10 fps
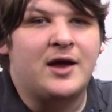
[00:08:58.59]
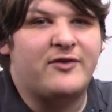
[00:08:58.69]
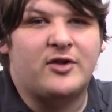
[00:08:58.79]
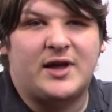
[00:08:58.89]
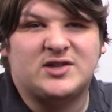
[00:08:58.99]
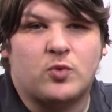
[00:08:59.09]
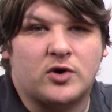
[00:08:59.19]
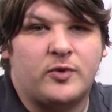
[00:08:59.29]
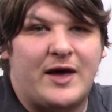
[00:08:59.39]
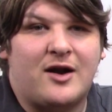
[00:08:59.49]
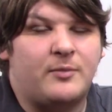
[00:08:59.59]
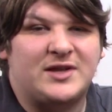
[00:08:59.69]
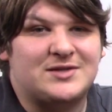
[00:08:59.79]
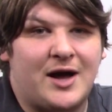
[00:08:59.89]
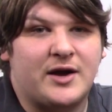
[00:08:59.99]
If the lens worked without them,
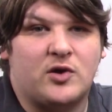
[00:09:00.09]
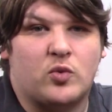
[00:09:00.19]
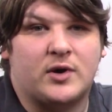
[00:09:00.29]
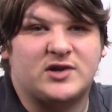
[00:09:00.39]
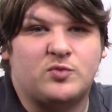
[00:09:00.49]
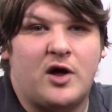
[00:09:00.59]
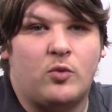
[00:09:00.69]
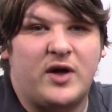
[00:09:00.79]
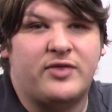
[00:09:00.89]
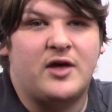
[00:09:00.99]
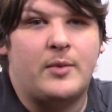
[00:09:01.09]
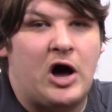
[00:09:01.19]
it's not going to work as well with them.